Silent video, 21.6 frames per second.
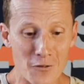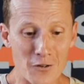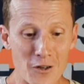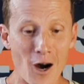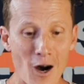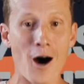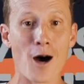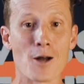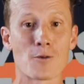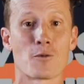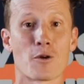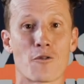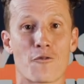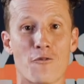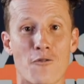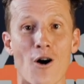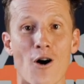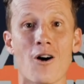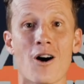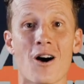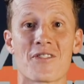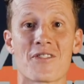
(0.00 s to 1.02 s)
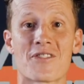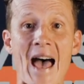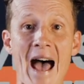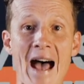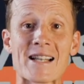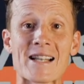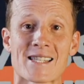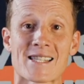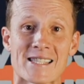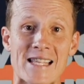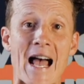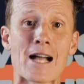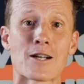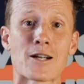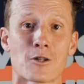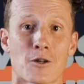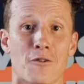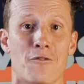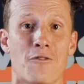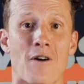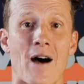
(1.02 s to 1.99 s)
of God would fall on that
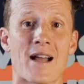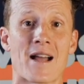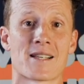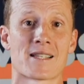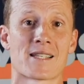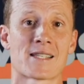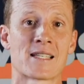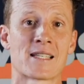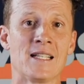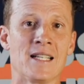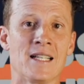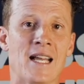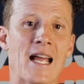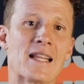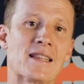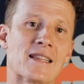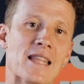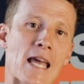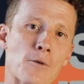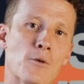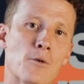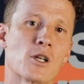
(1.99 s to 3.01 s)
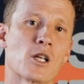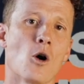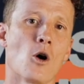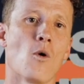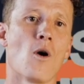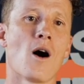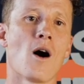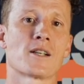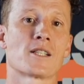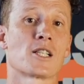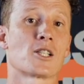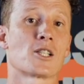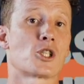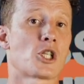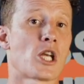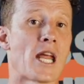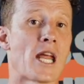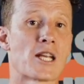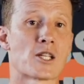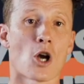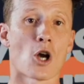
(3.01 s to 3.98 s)
sacrifice and they would go on to
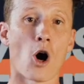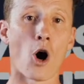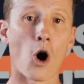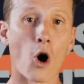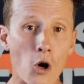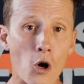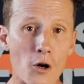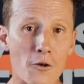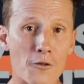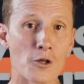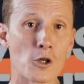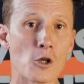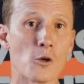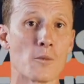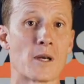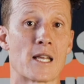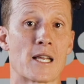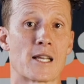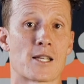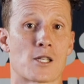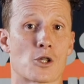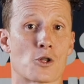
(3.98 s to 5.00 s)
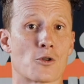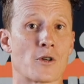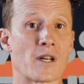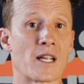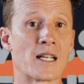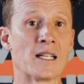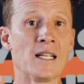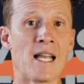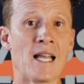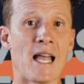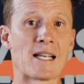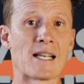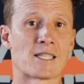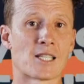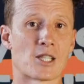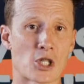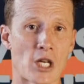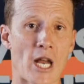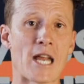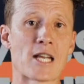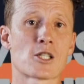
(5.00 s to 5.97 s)
change all of human history and to
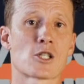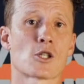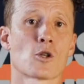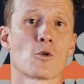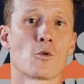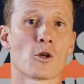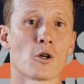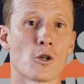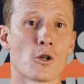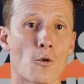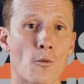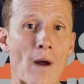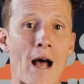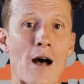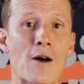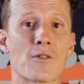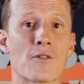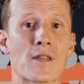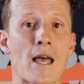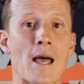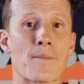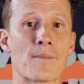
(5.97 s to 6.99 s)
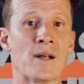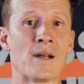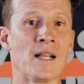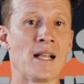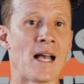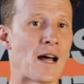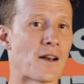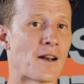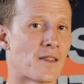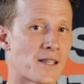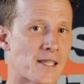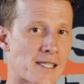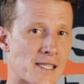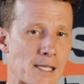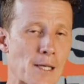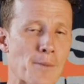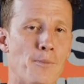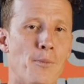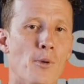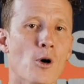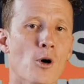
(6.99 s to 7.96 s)
change the world around them out of the
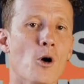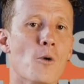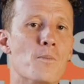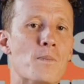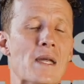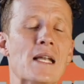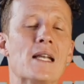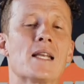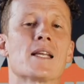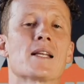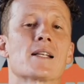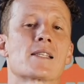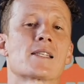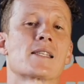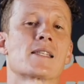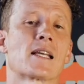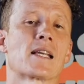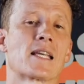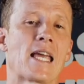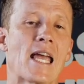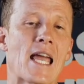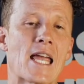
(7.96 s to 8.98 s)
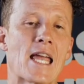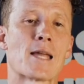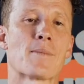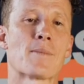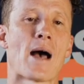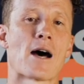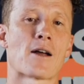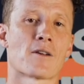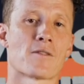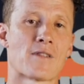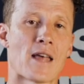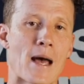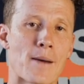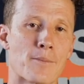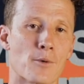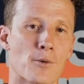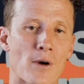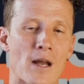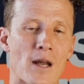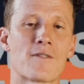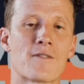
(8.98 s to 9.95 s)
simple obedience that came out of
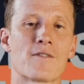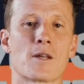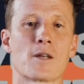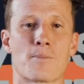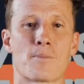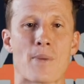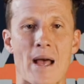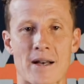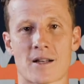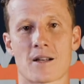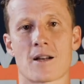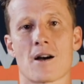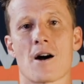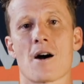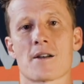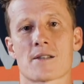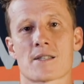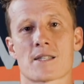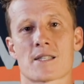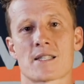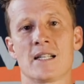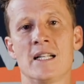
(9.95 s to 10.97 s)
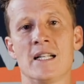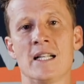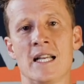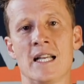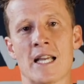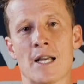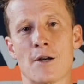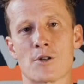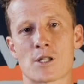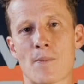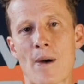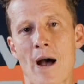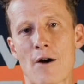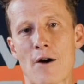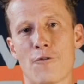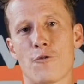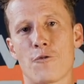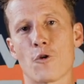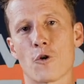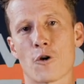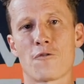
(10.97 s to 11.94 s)
that Moravian Pentecost. It was
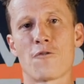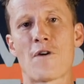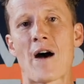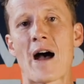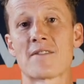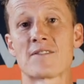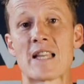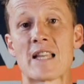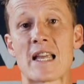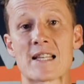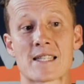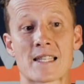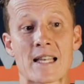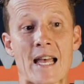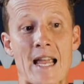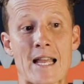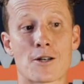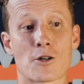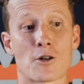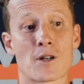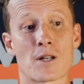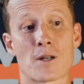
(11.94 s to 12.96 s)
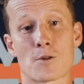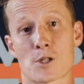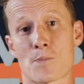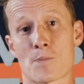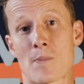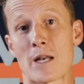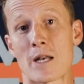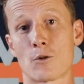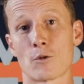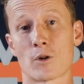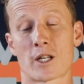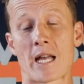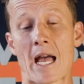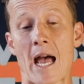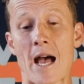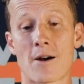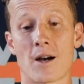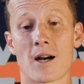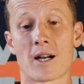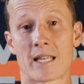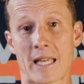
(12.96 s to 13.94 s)
about four or five days later, and there's many
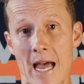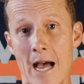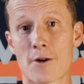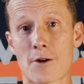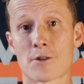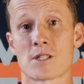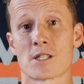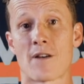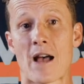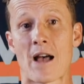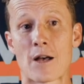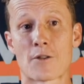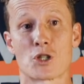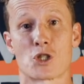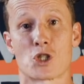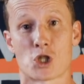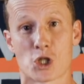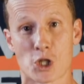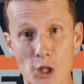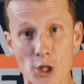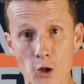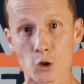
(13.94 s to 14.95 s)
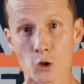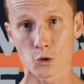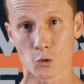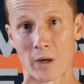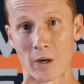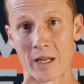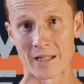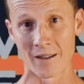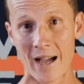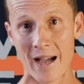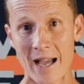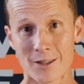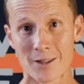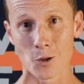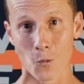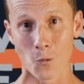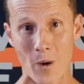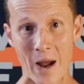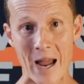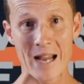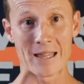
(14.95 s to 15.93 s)
recount- accounts of how the children led
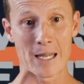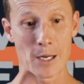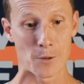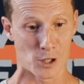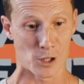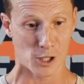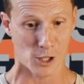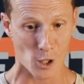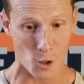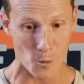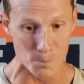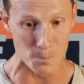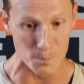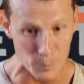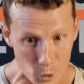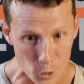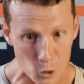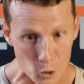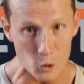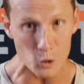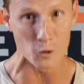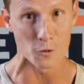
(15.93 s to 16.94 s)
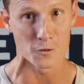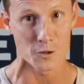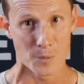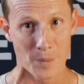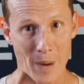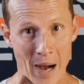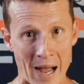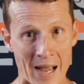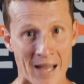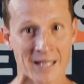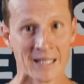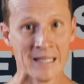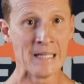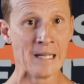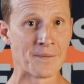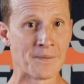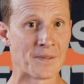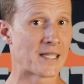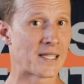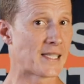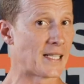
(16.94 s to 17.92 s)
the way. They were so moved by
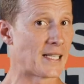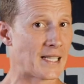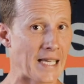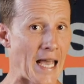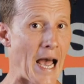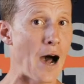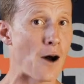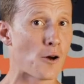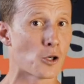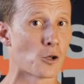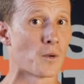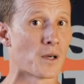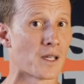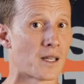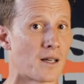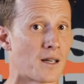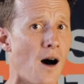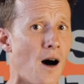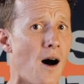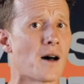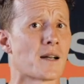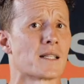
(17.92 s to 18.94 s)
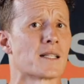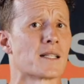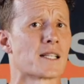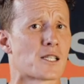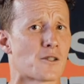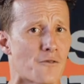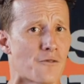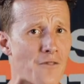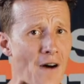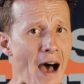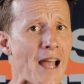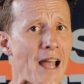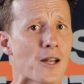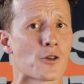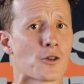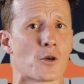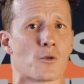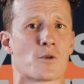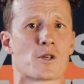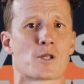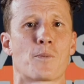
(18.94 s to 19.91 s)
this encounter with God and this
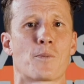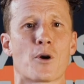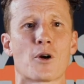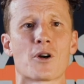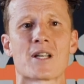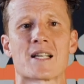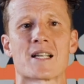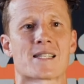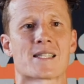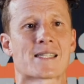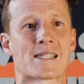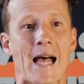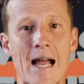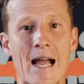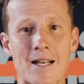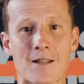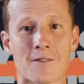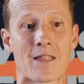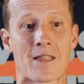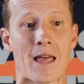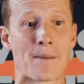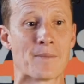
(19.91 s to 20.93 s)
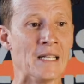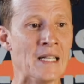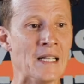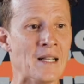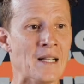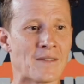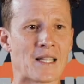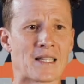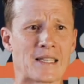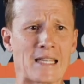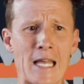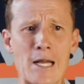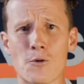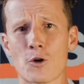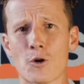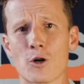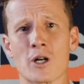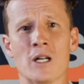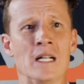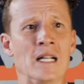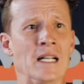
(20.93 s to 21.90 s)
fire that was burning inside of them that they
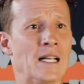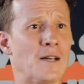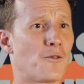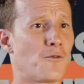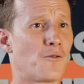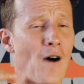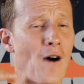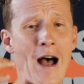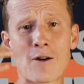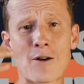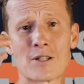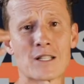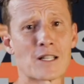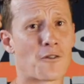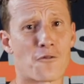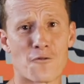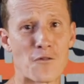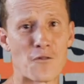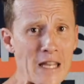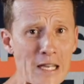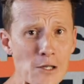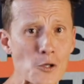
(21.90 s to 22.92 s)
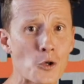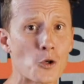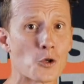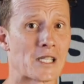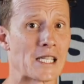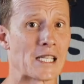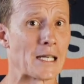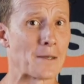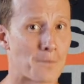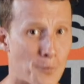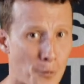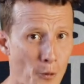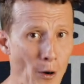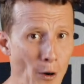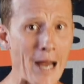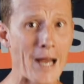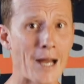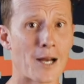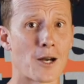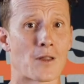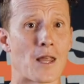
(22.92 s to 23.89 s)
were found in the fields in
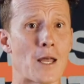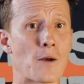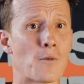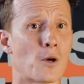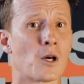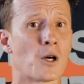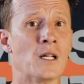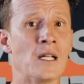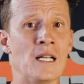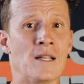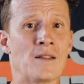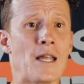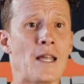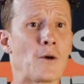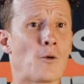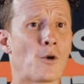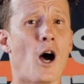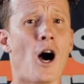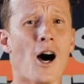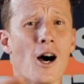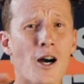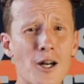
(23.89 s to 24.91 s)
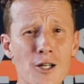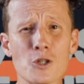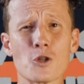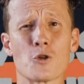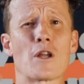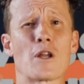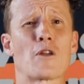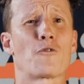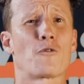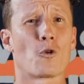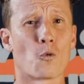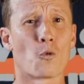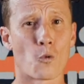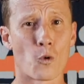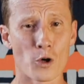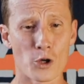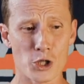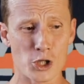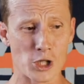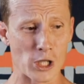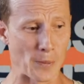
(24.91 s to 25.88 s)
prayer. They were, they were hungry for
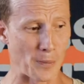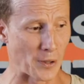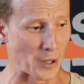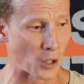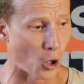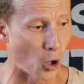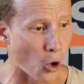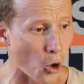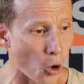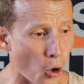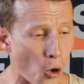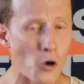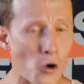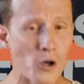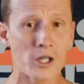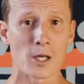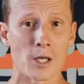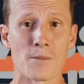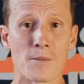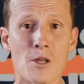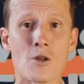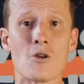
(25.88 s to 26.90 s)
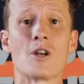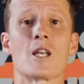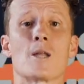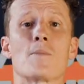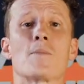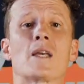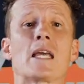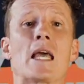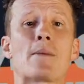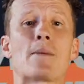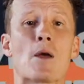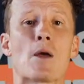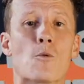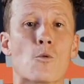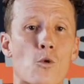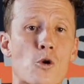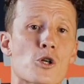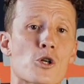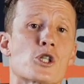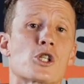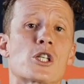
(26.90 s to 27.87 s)
worship, and the whole community became a
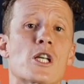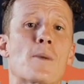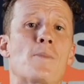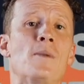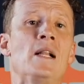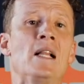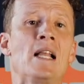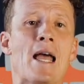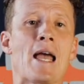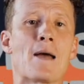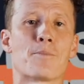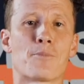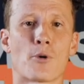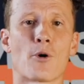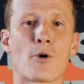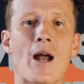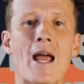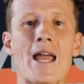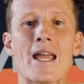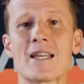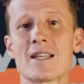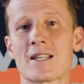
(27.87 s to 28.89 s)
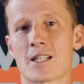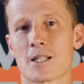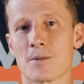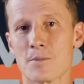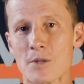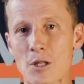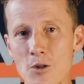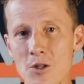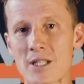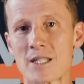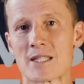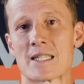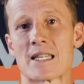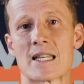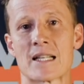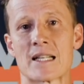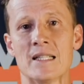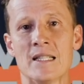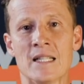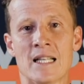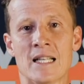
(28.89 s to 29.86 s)
worship and praying
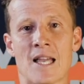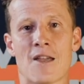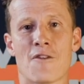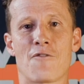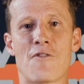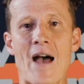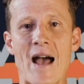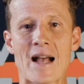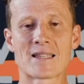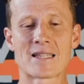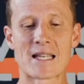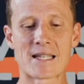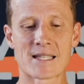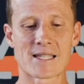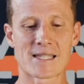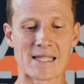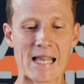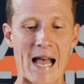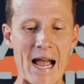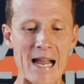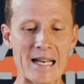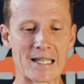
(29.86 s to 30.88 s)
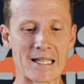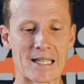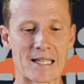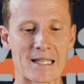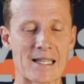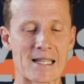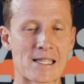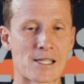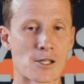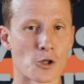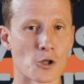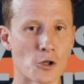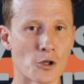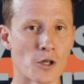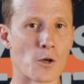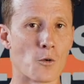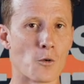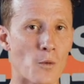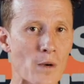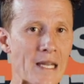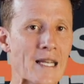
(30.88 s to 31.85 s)
community. In fact, they decided in these
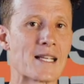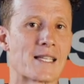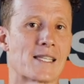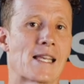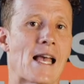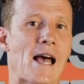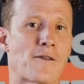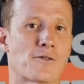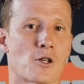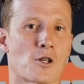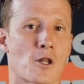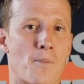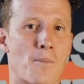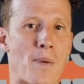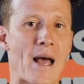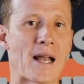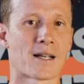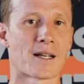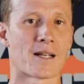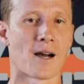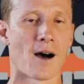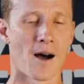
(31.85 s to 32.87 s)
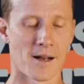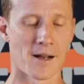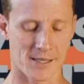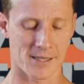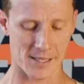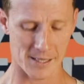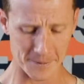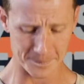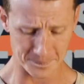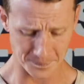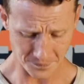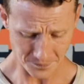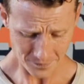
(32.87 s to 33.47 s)
early weeks after the Pentecost